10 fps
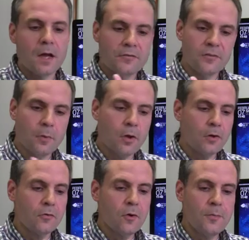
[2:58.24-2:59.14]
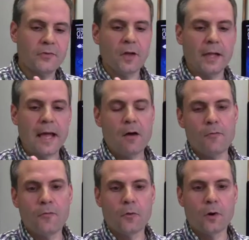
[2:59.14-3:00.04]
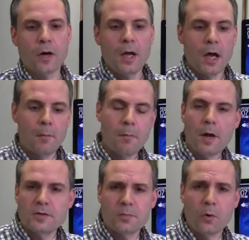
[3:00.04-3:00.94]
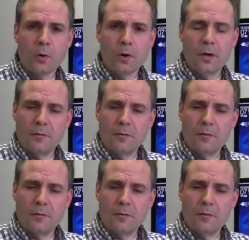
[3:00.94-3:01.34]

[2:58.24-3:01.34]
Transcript: Small groups allow for a much more